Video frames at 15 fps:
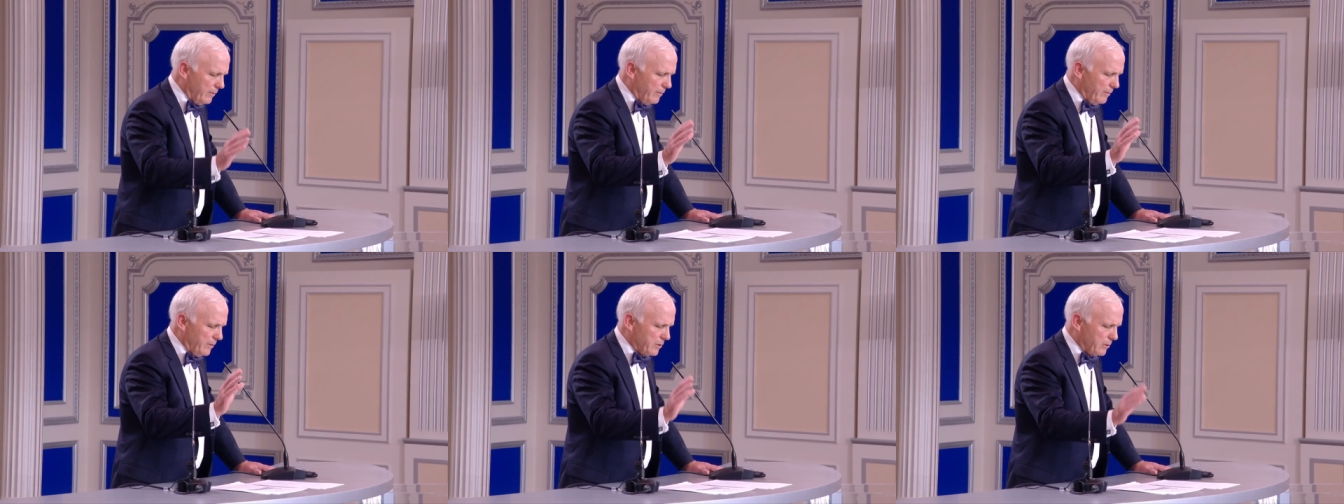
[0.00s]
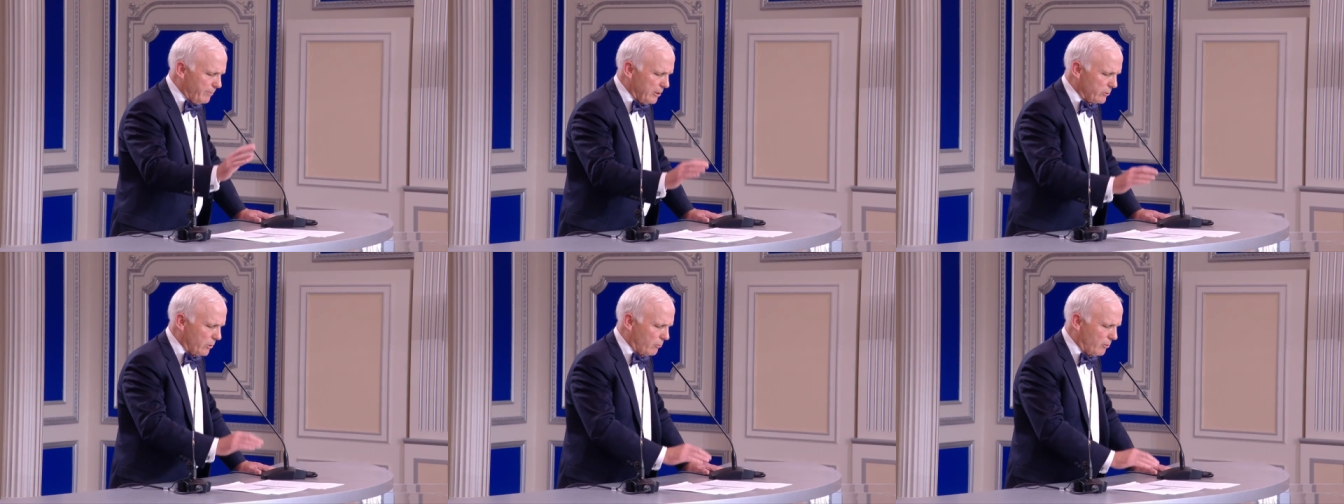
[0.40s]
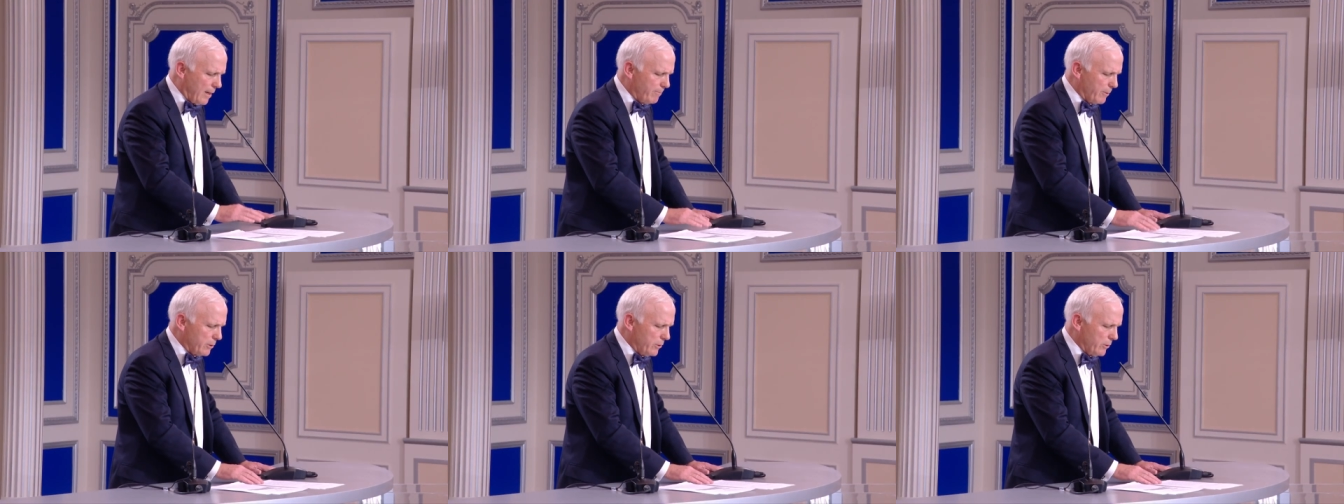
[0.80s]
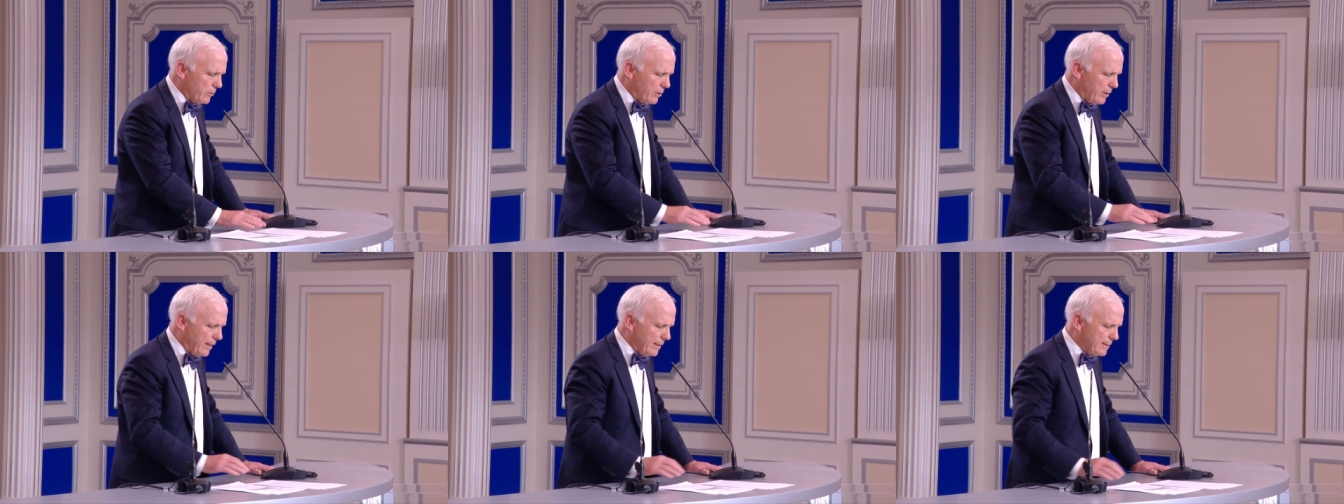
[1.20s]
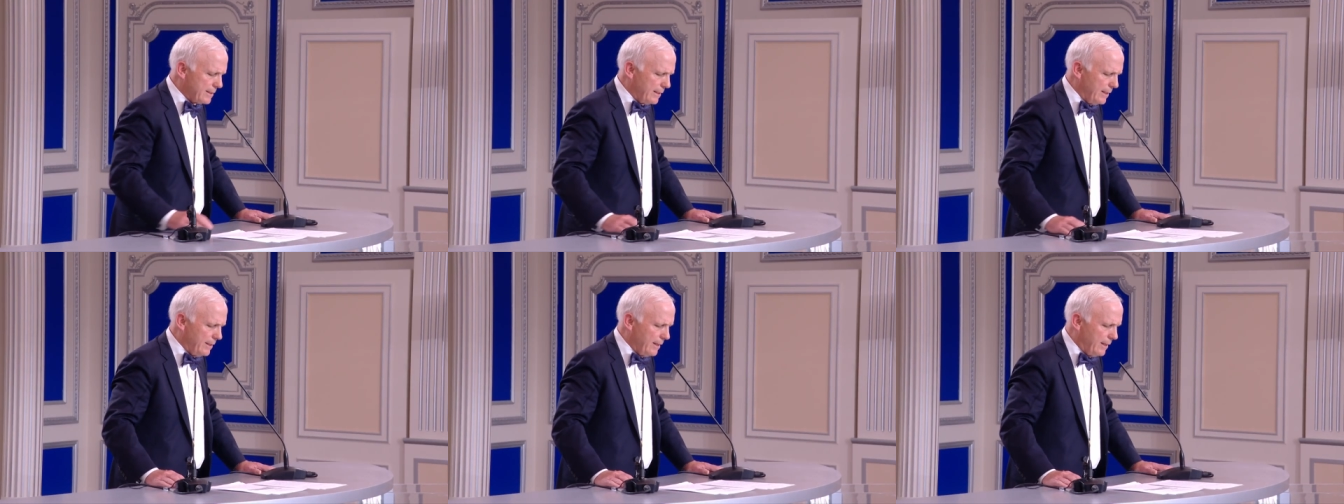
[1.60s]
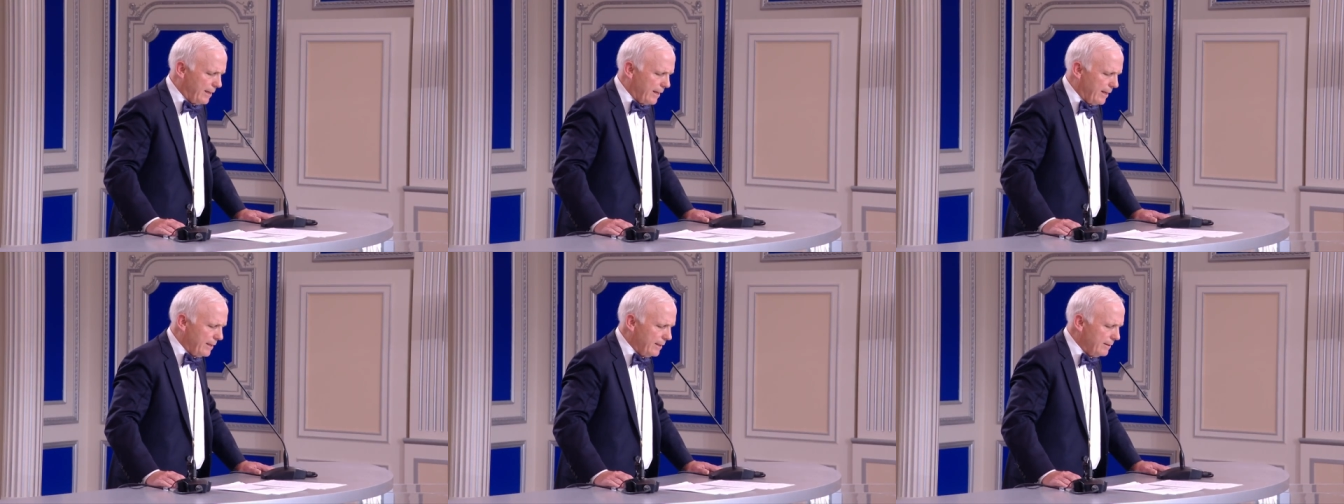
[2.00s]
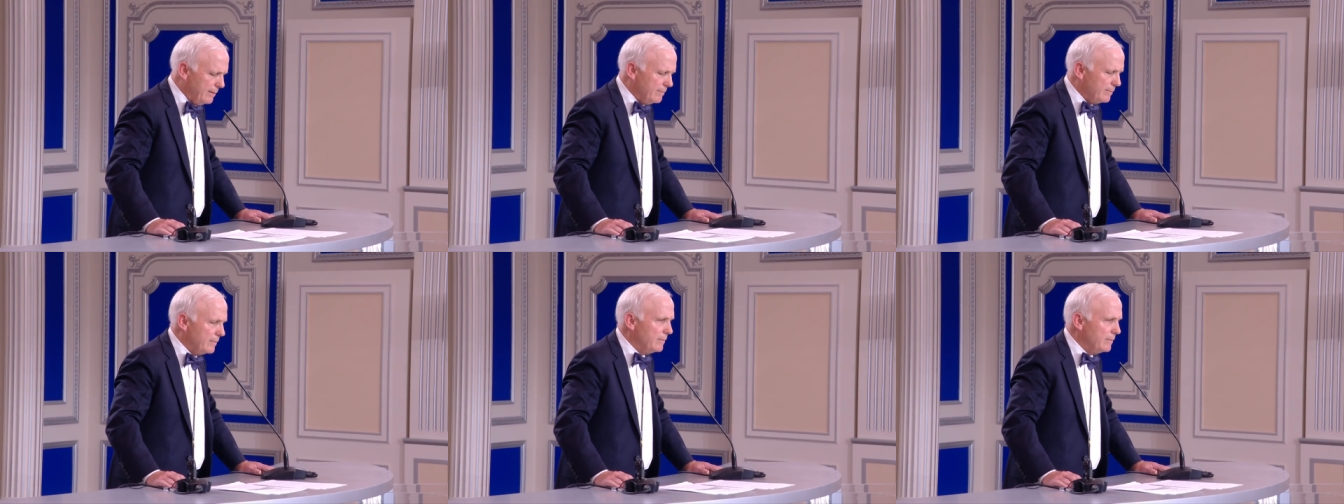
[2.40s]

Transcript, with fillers: the Special Rapporteur has indicated